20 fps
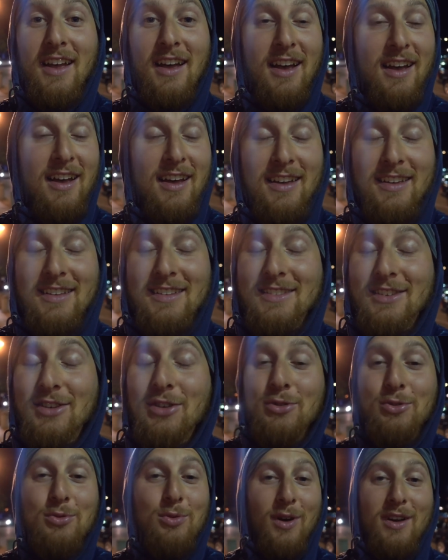uh,
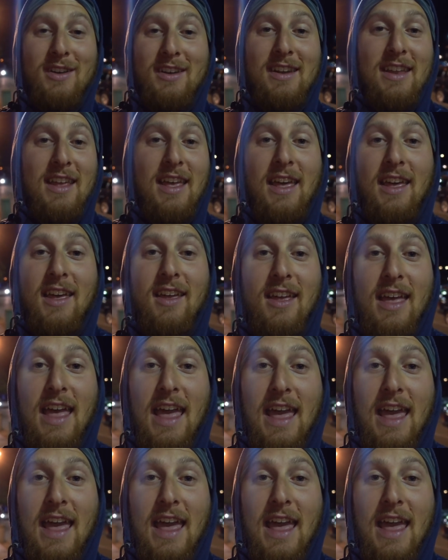too one day.